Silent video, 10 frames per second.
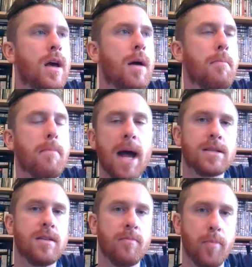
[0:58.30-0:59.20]
a
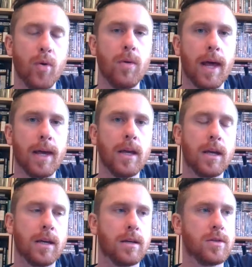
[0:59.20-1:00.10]
massive ball
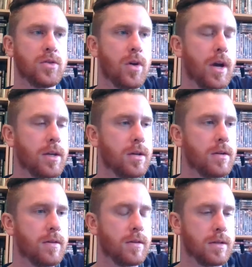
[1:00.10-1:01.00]
ache trying
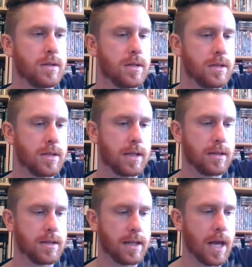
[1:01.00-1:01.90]

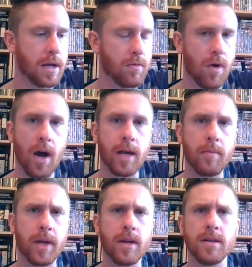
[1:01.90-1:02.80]
to get it right
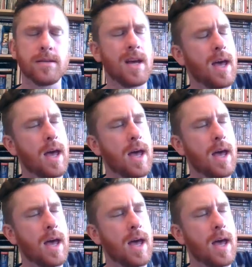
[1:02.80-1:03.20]
because